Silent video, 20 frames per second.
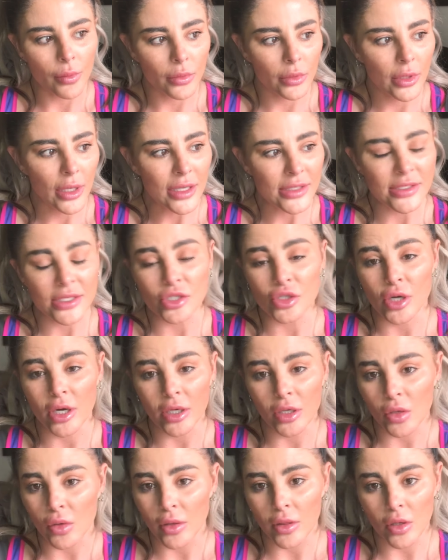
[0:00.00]
Yes, I try to
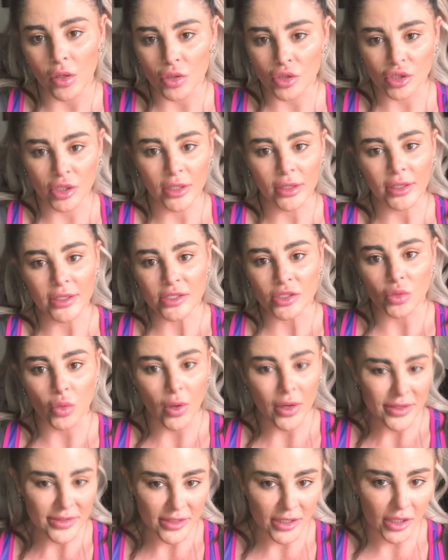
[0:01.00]
go to the ocean at least
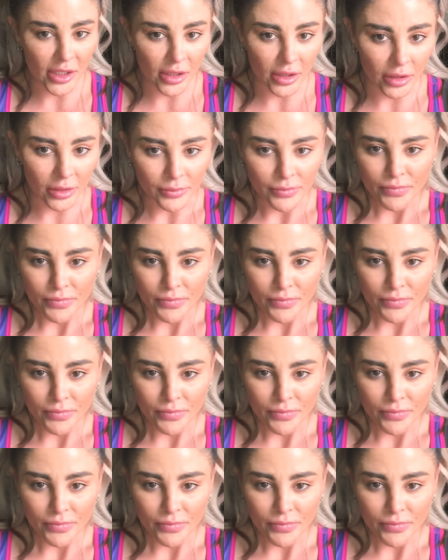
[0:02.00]
twice a year.